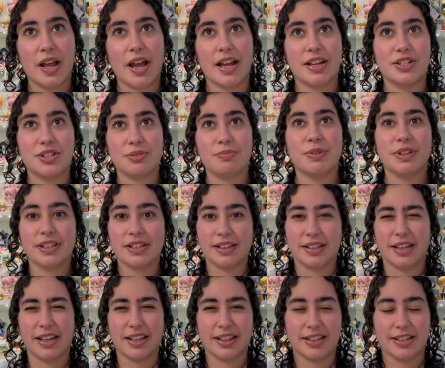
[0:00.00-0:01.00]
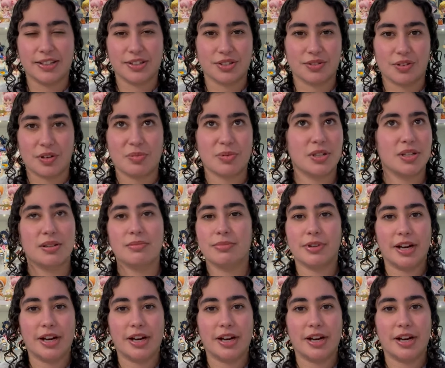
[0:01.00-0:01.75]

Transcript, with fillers: I do put the link in the description,